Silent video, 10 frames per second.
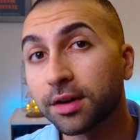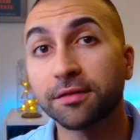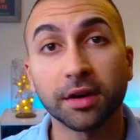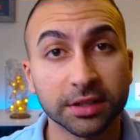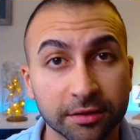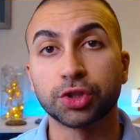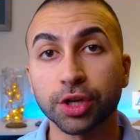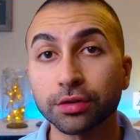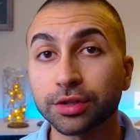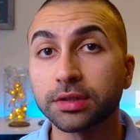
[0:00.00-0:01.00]
advice,
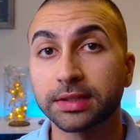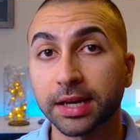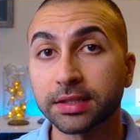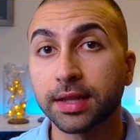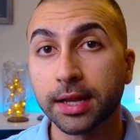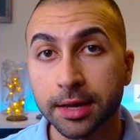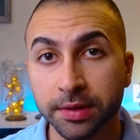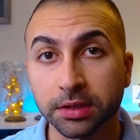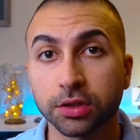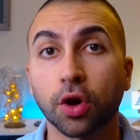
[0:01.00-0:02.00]
children test the
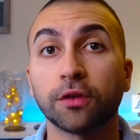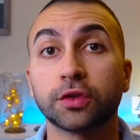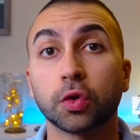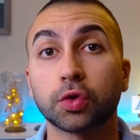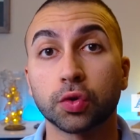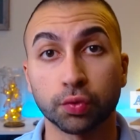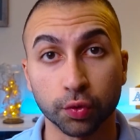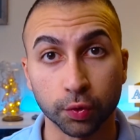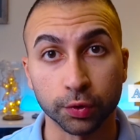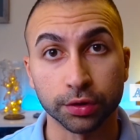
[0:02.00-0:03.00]
limits of social
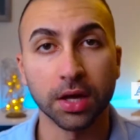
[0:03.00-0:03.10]
rules.